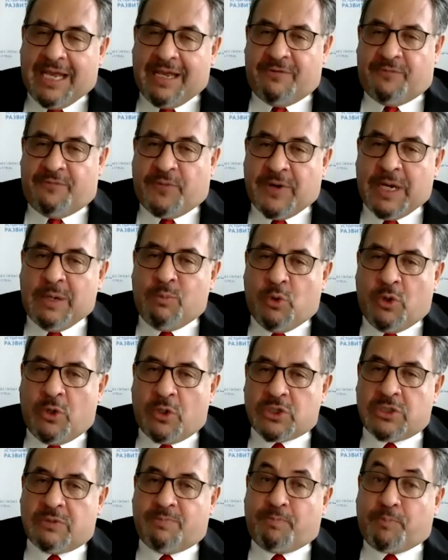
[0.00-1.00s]

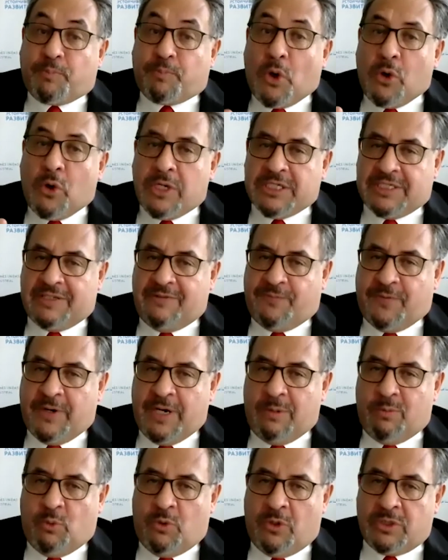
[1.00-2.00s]
frameworks, policy
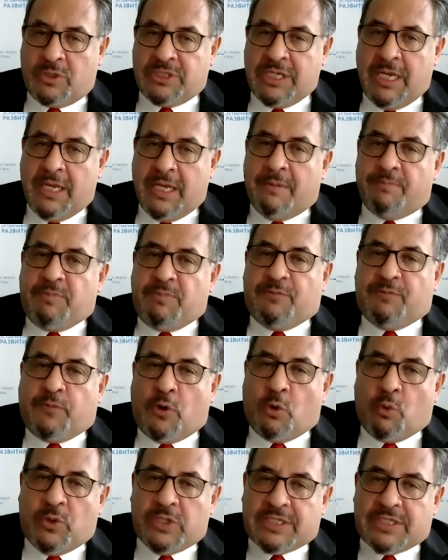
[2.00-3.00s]
frameworks, before
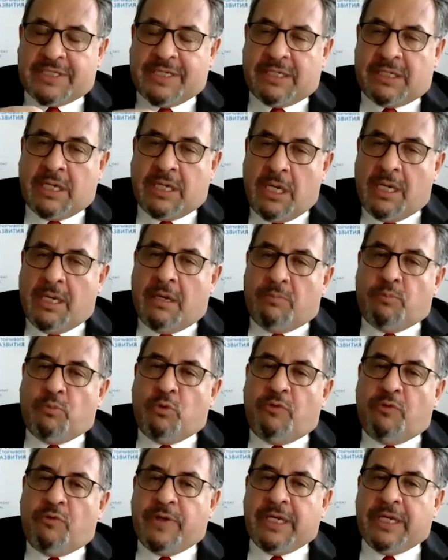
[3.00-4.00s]
we start
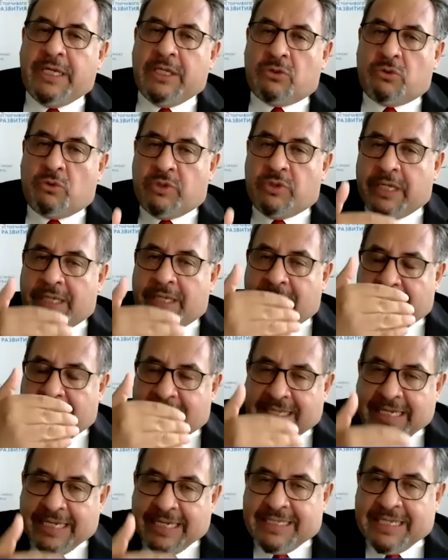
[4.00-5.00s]
moving into the
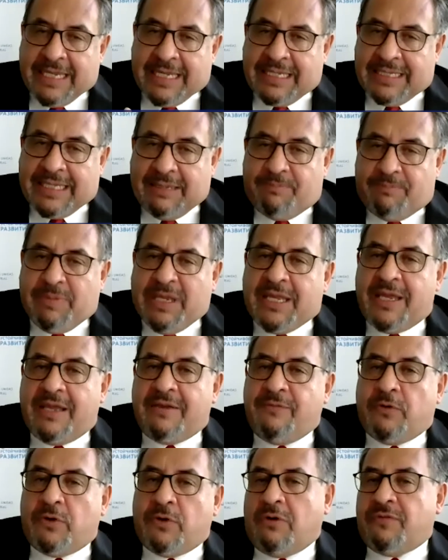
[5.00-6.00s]

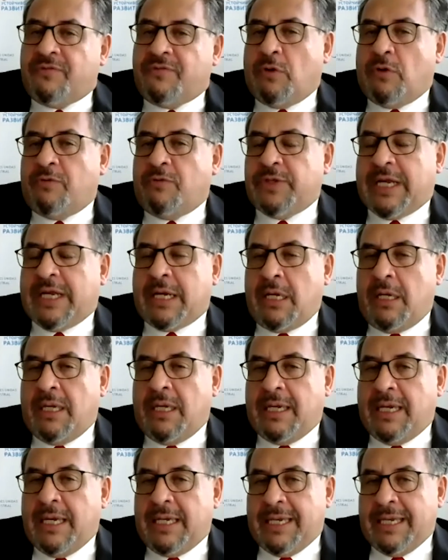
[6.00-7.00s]
behavior of
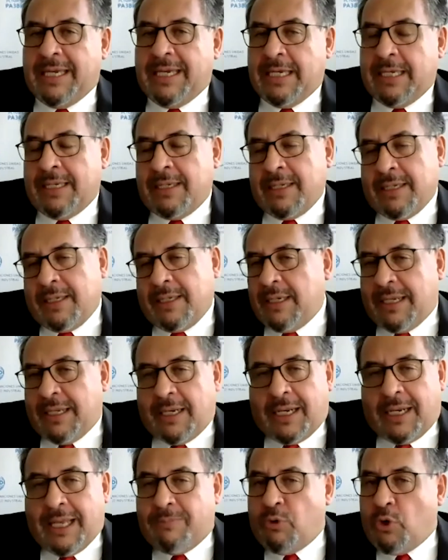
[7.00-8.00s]
the
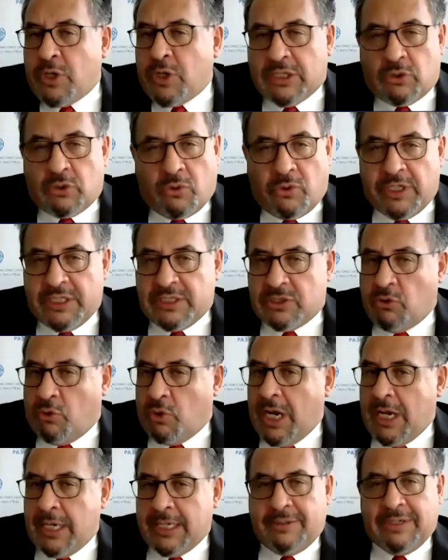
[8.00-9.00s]
laboratories, or
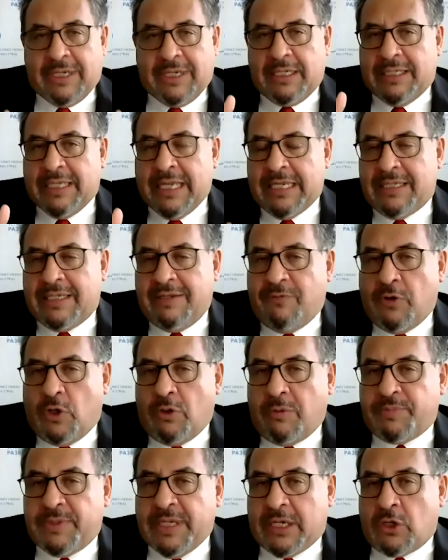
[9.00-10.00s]
how they
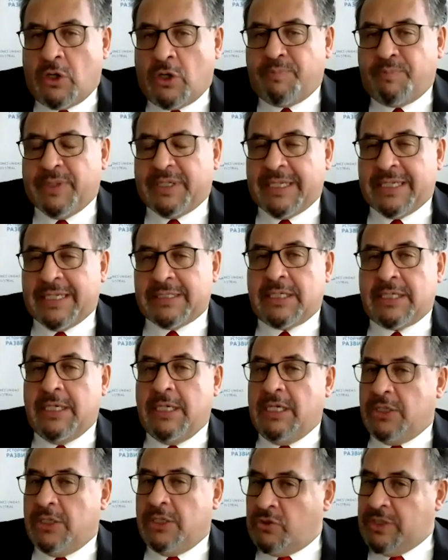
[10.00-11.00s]
develop their competence.
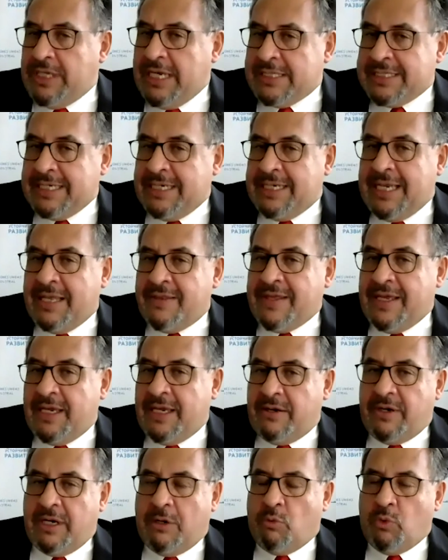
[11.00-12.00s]
So that's another
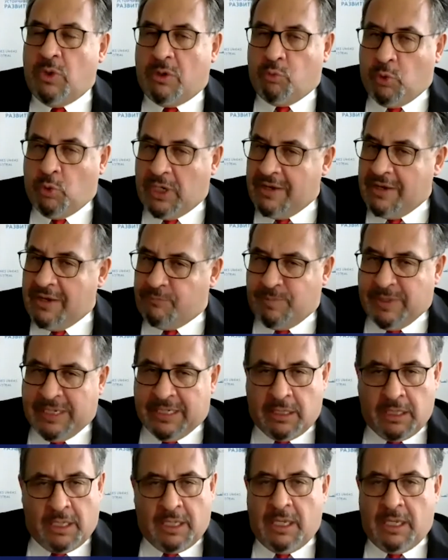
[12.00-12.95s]
area where we have been